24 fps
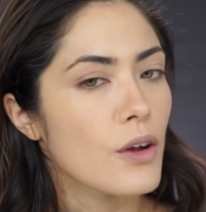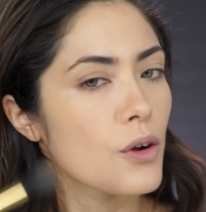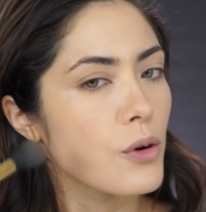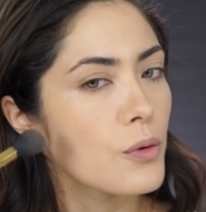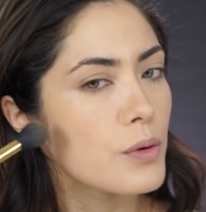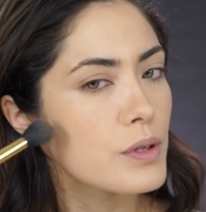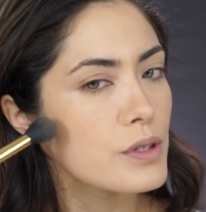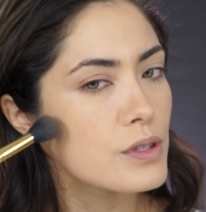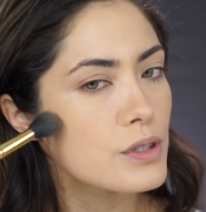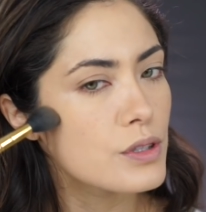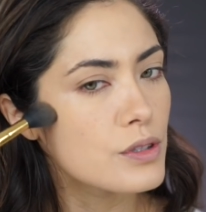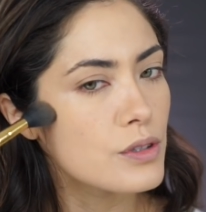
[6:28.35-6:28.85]
I
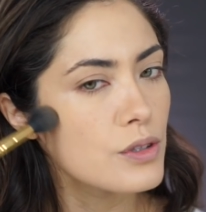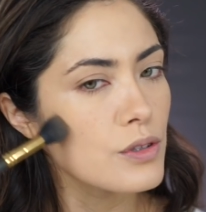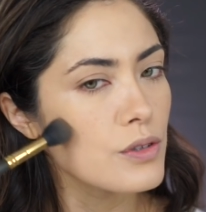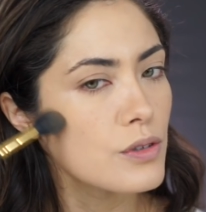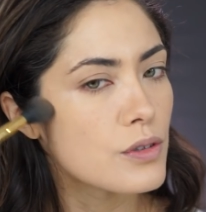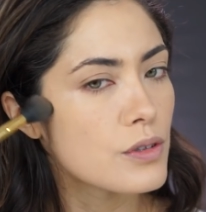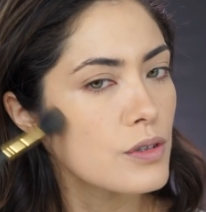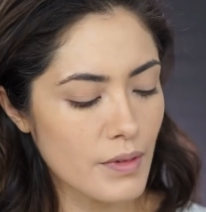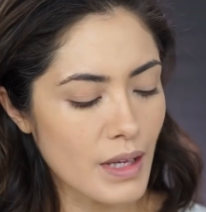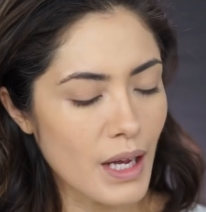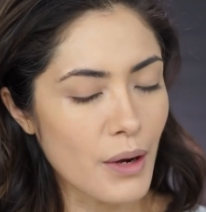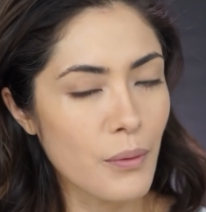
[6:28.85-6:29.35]
always
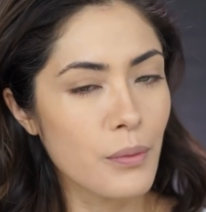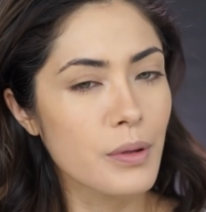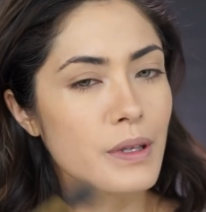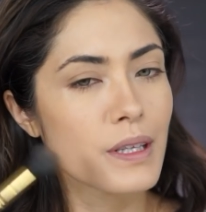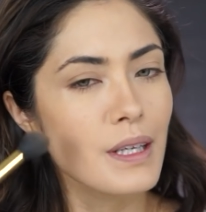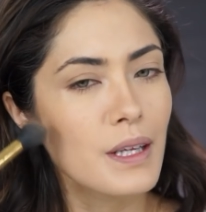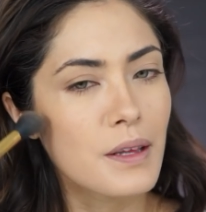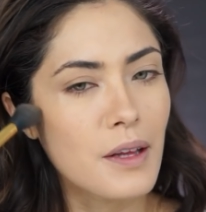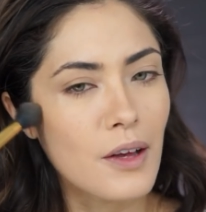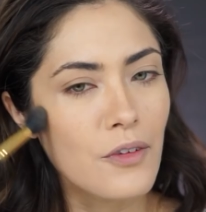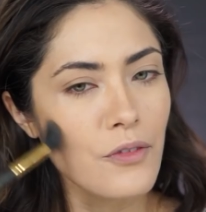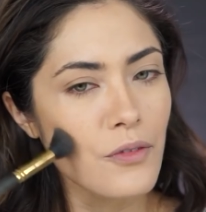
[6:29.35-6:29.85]
do. I
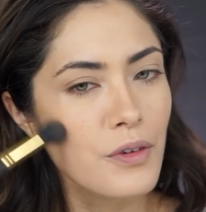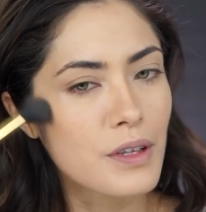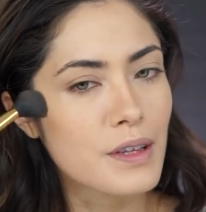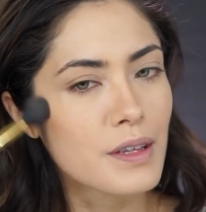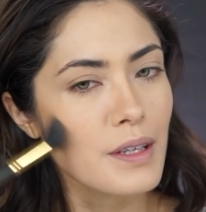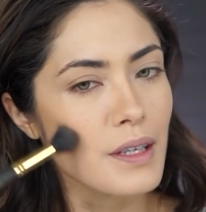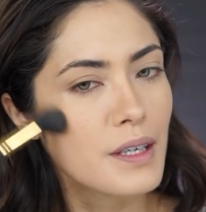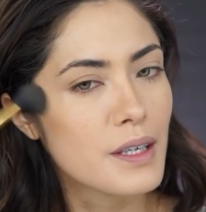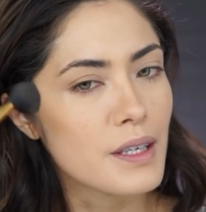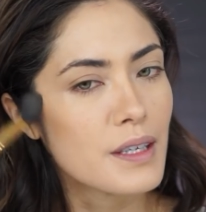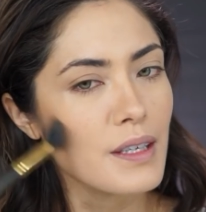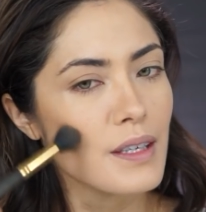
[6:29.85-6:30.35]
really love
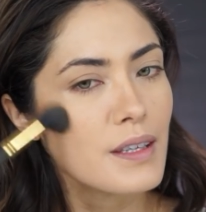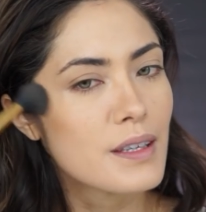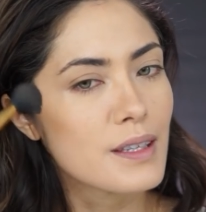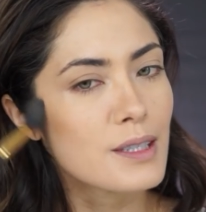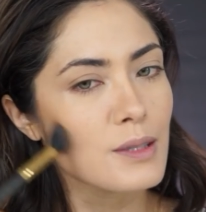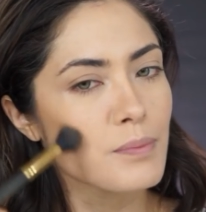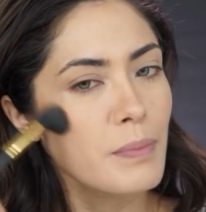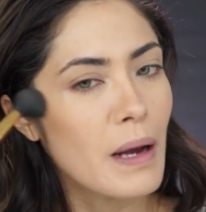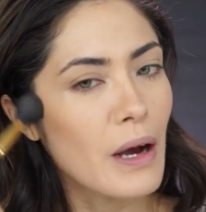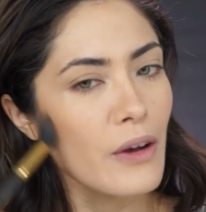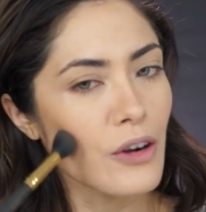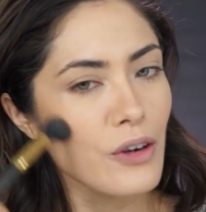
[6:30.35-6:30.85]
when the
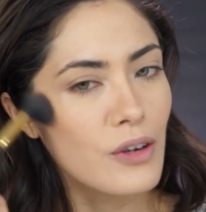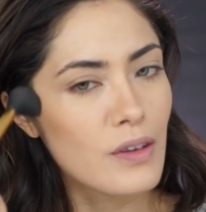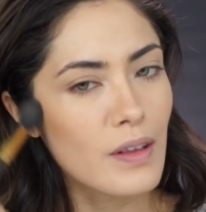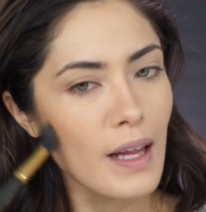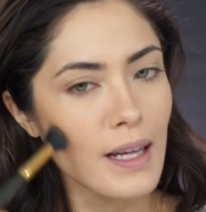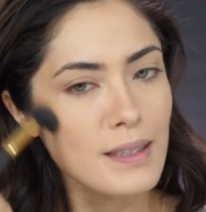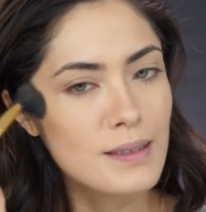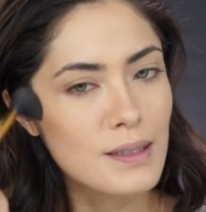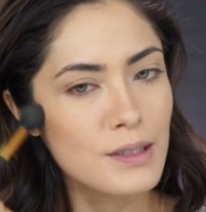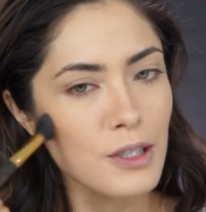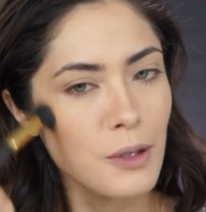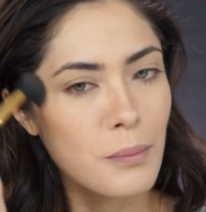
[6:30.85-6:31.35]
this powder
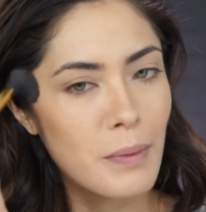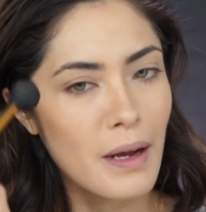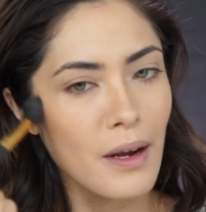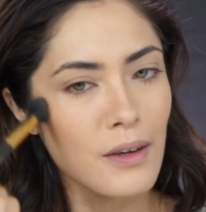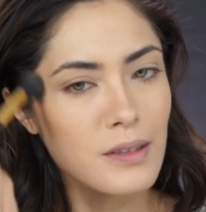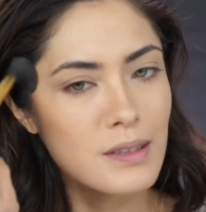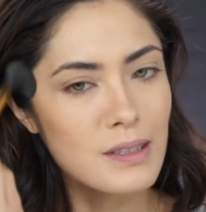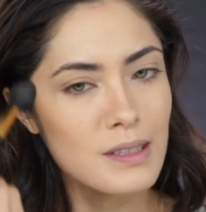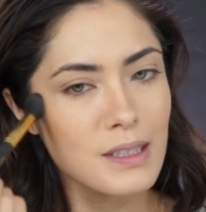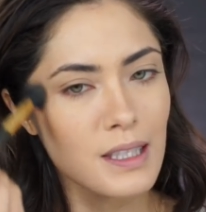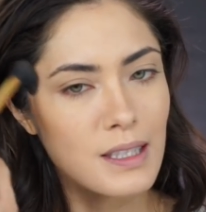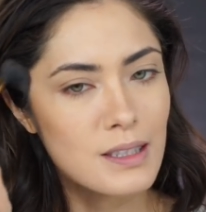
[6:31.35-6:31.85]
lands in your
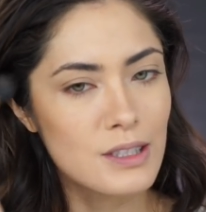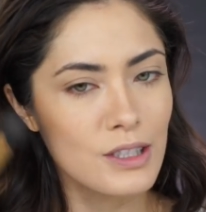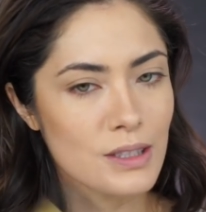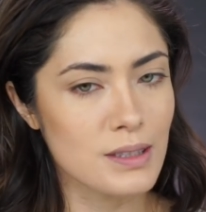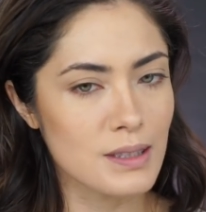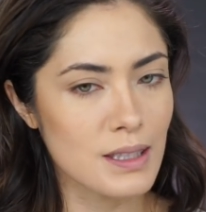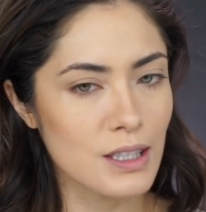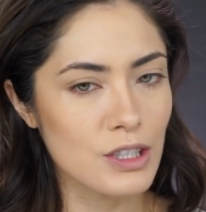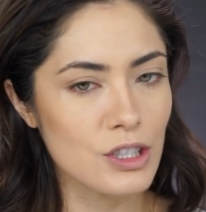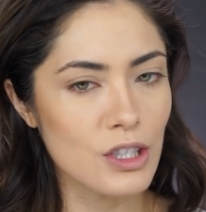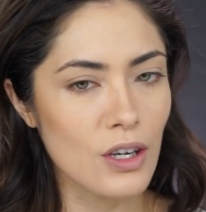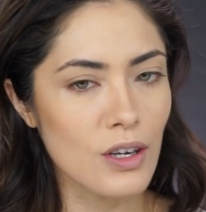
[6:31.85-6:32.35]
mouth. It tastes
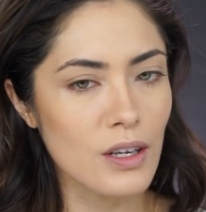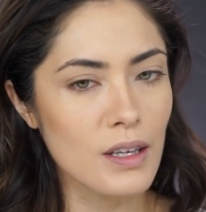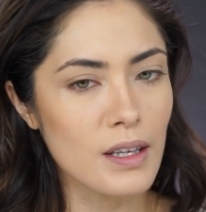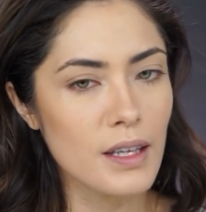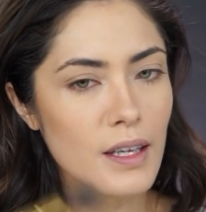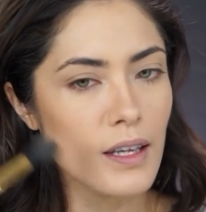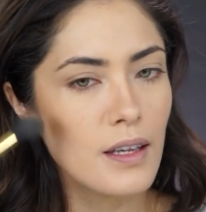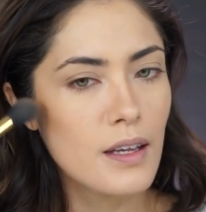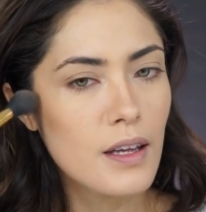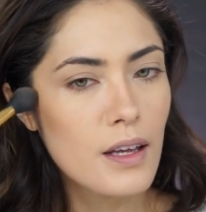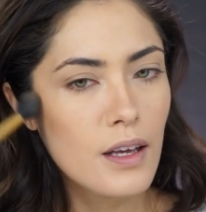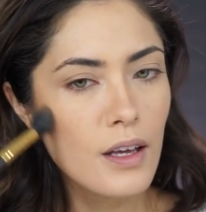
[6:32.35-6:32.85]
just like
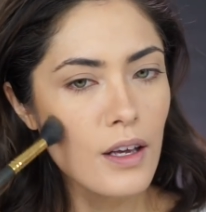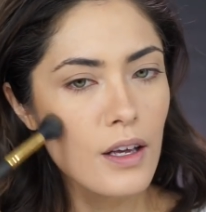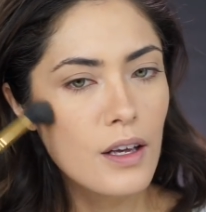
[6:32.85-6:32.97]
chocolate.